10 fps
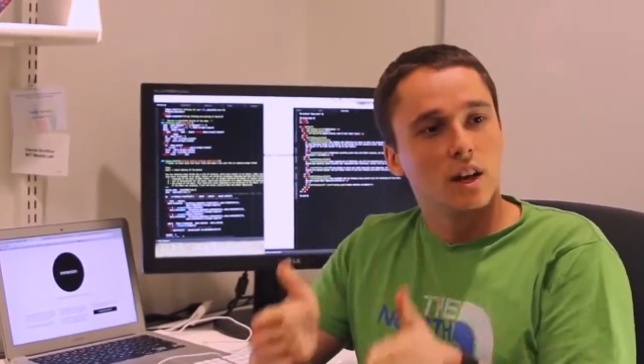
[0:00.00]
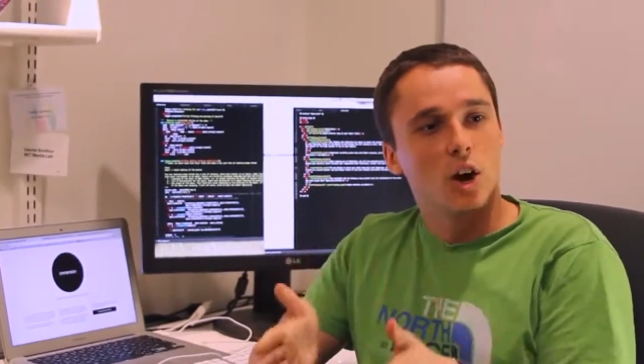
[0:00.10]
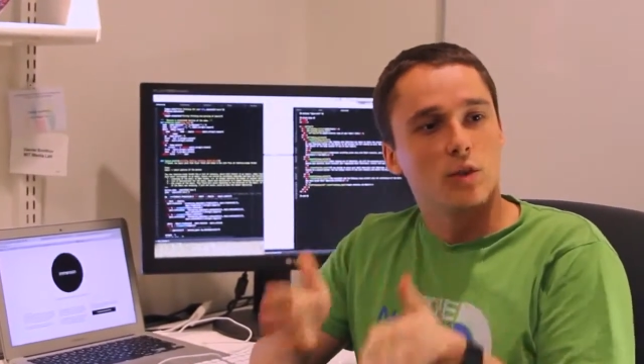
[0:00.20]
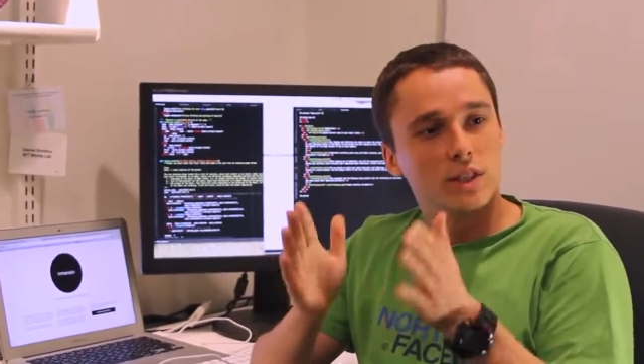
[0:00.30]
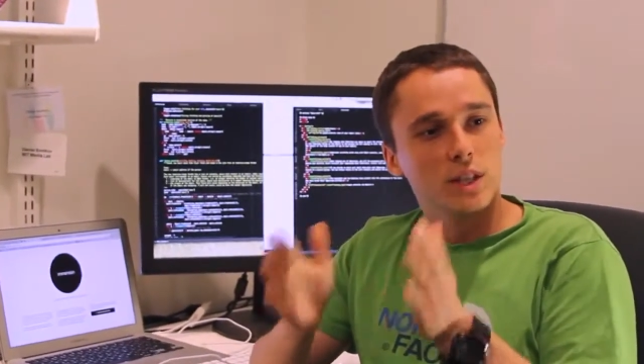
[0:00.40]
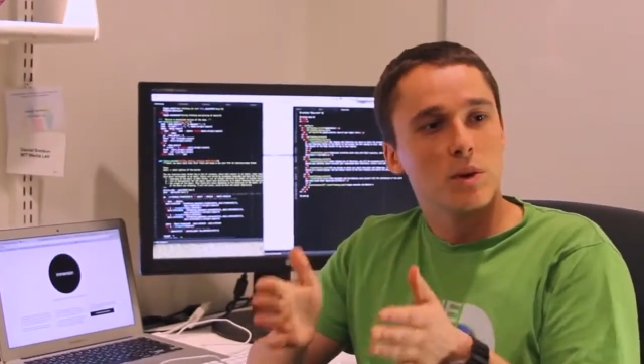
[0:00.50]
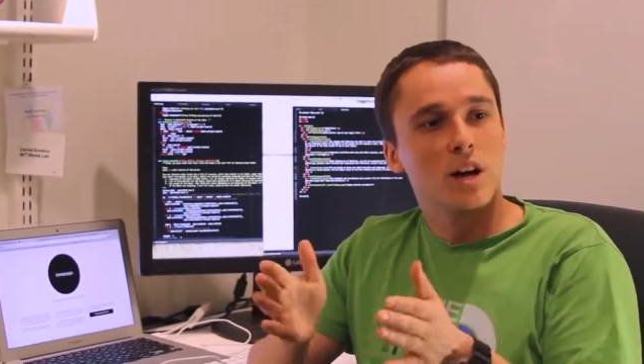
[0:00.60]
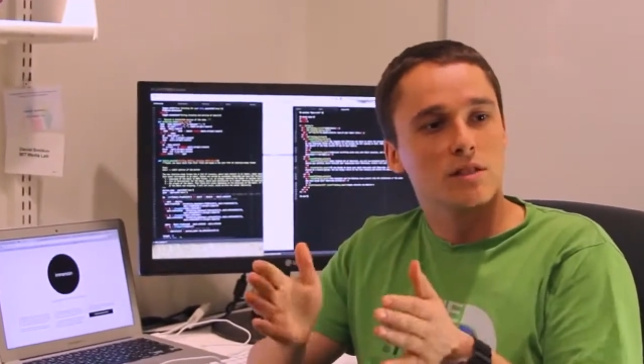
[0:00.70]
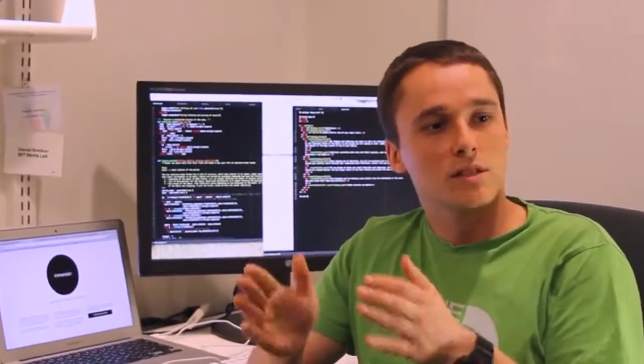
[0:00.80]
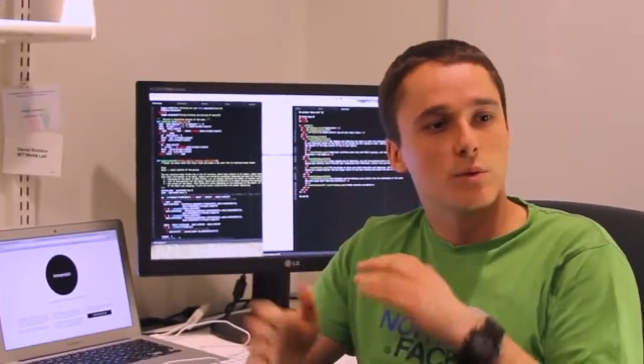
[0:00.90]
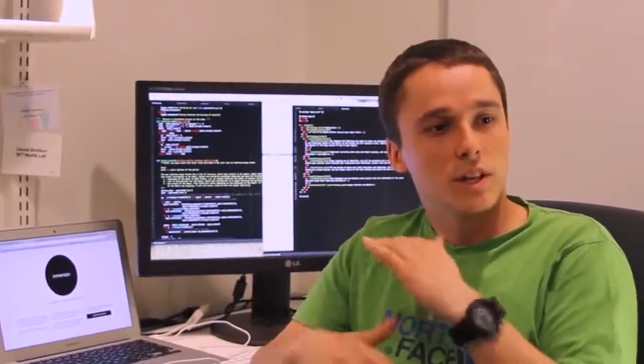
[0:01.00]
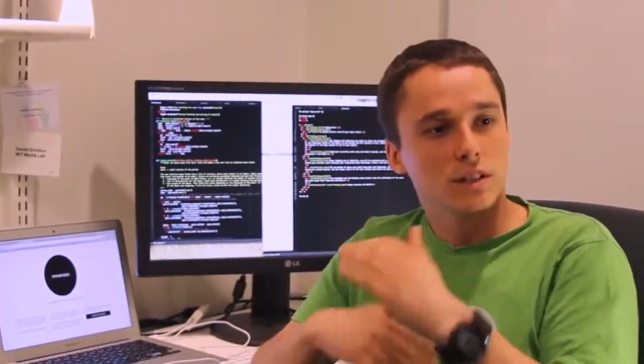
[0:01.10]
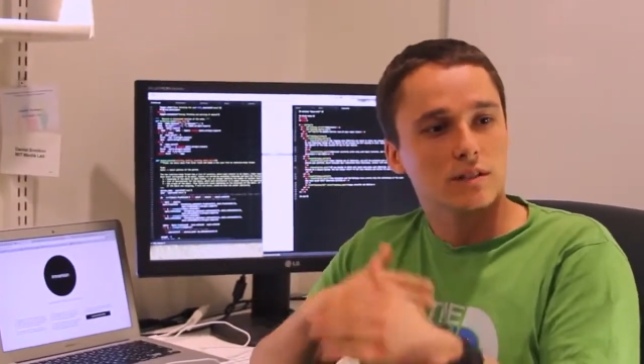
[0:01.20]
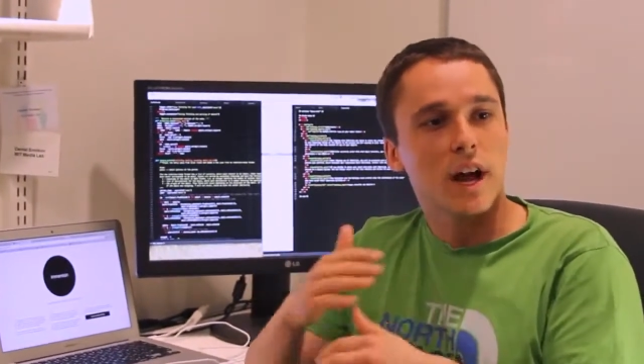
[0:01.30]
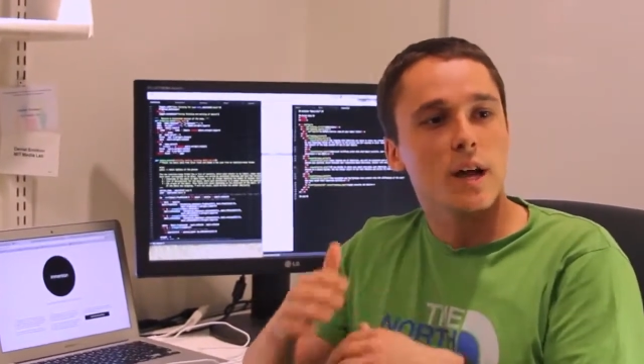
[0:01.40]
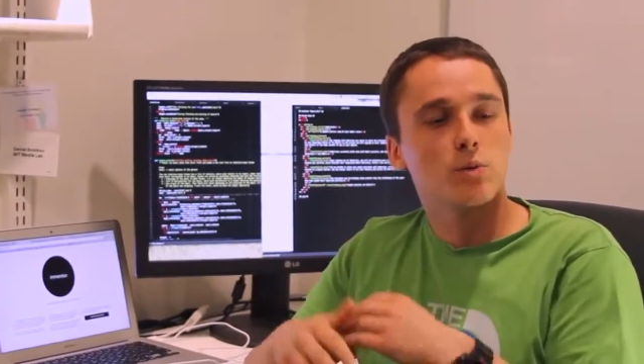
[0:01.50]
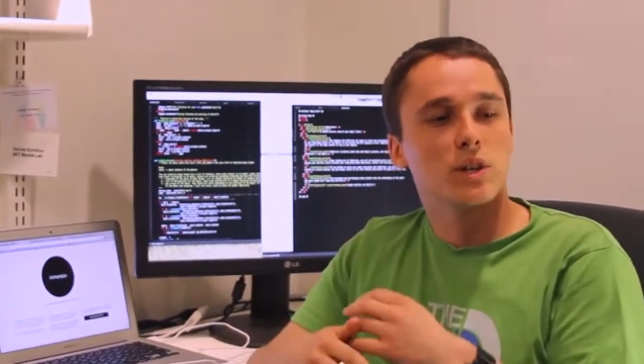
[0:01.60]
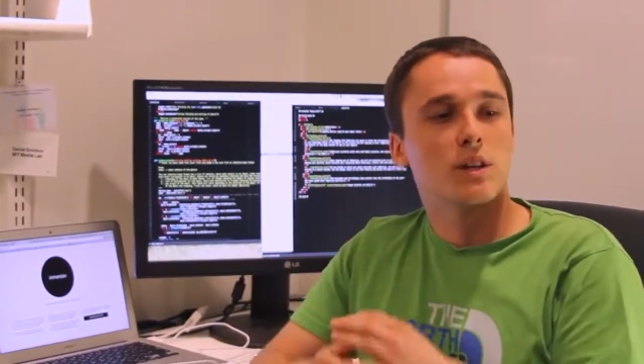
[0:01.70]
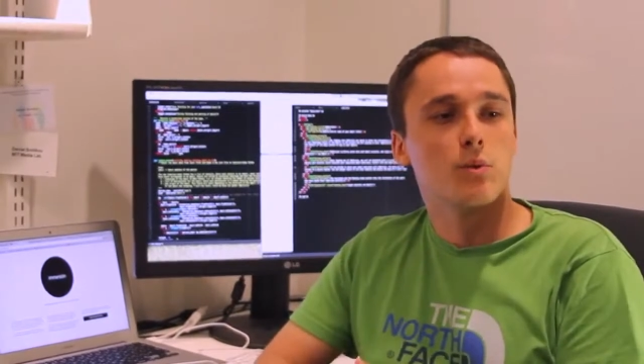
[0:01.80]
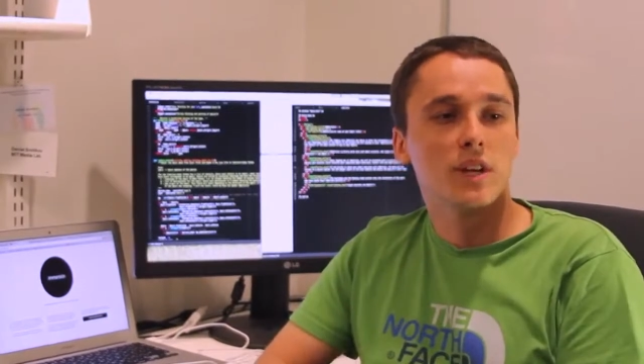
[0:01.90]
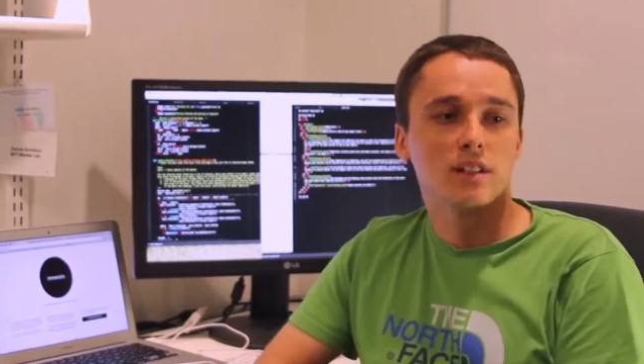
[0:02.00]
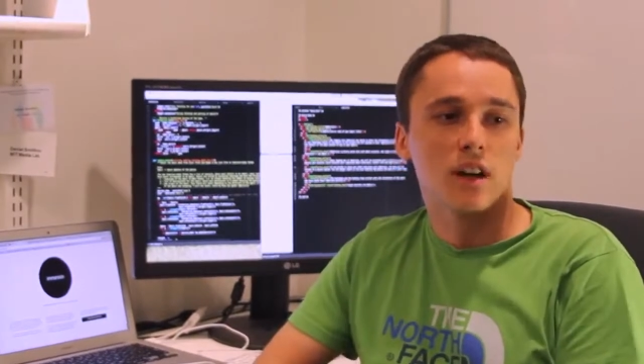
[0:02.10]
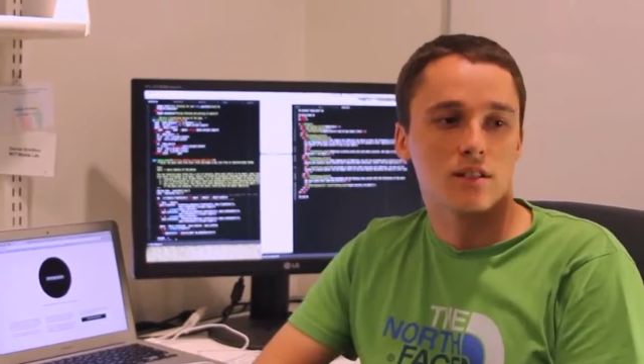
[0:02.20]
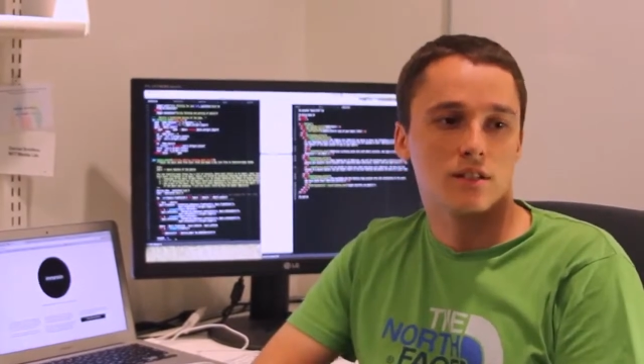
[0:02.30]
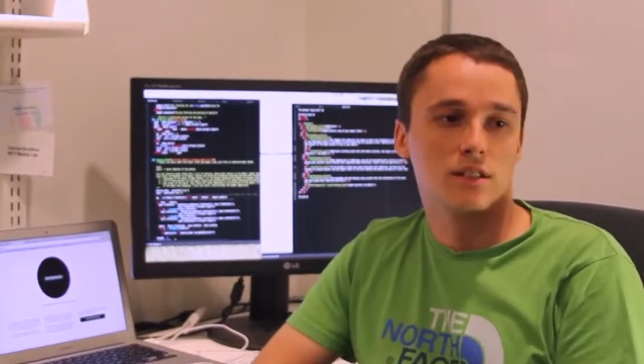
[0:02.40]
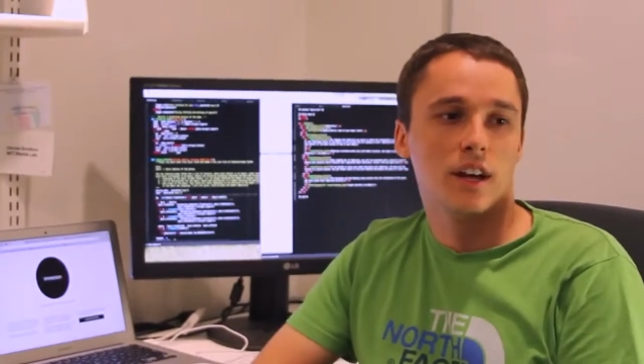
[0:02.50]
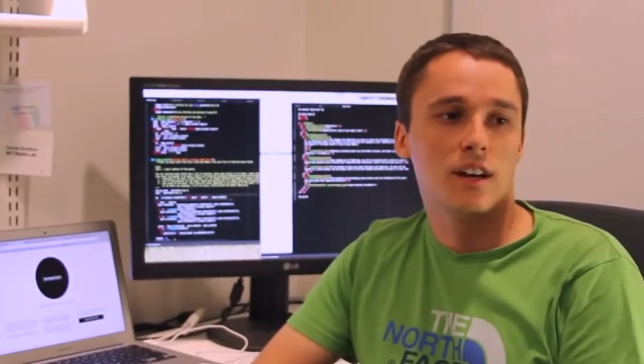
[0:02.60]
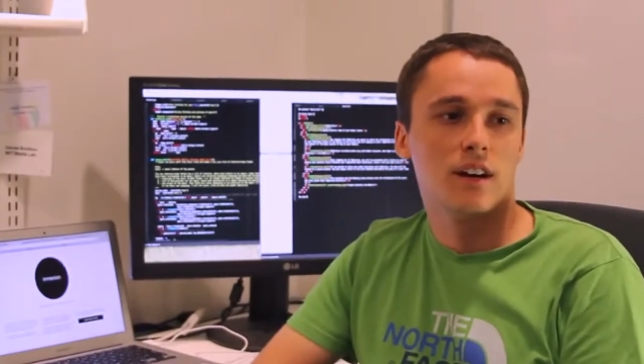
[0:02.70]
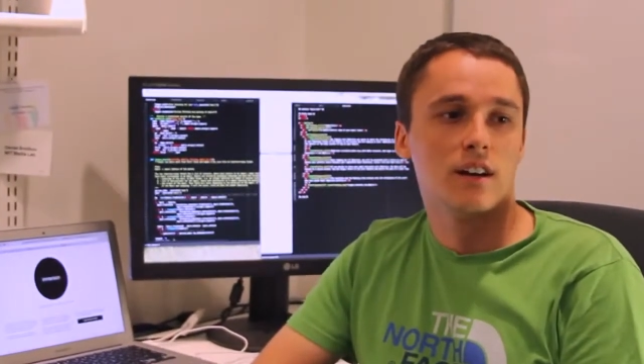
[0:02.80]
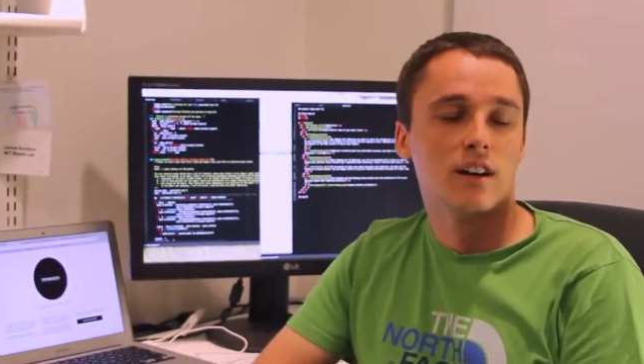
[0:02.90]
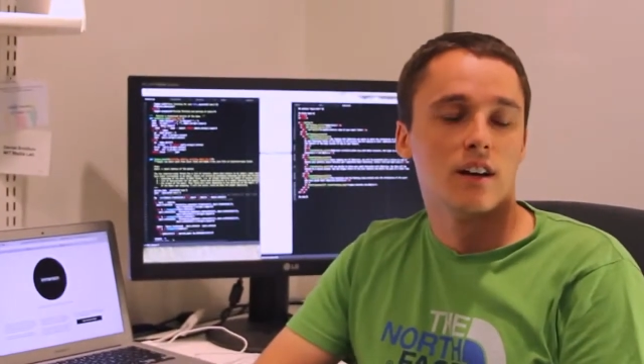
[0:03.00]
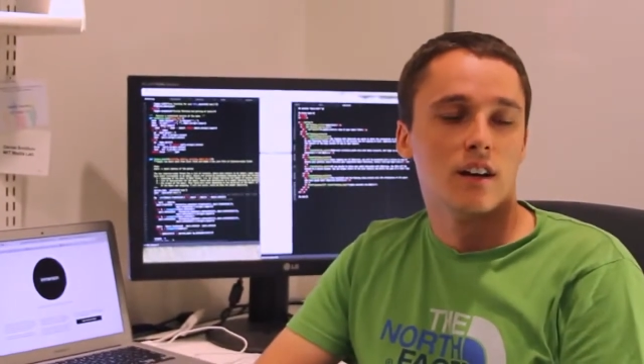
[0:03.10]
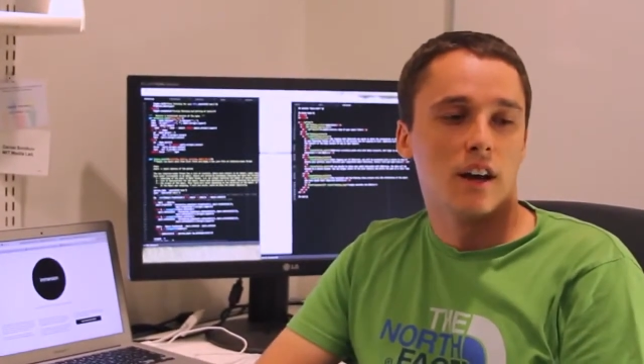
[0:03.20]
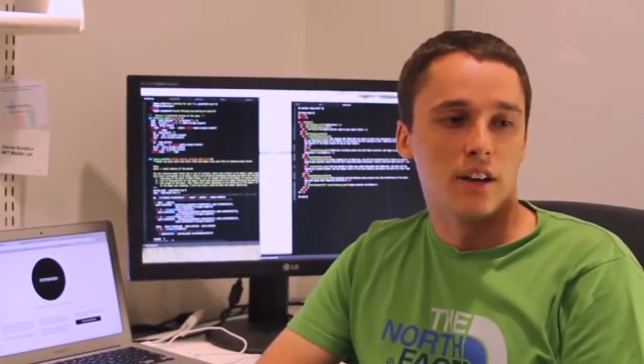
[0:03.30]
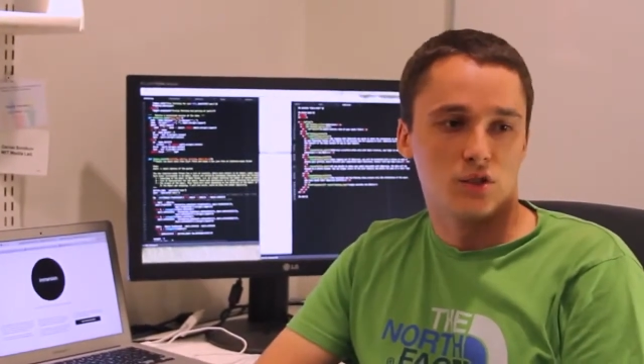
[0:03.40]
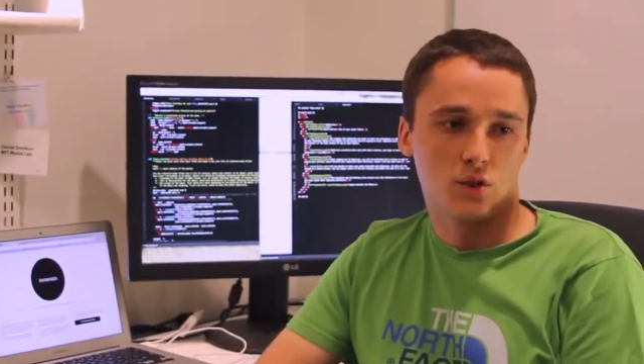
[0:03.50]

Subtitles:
of the emails in real time, we can recluster data and